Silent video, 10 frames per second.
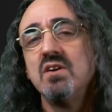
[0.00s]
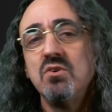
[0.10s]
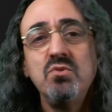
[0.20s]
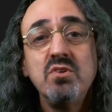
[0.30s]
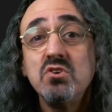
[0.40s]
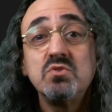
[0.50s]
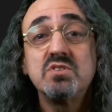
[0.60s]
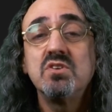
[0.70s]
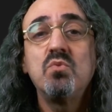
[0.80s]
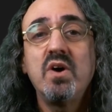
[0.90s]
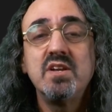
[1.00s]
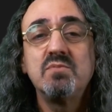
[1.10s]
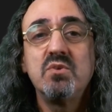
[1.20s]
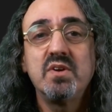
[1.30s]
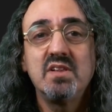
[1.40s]
Who knows what's going to wind up
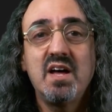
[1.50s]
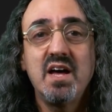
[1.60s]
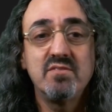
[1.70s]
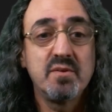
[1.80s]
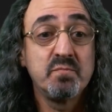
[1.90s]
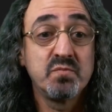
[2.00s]
going live?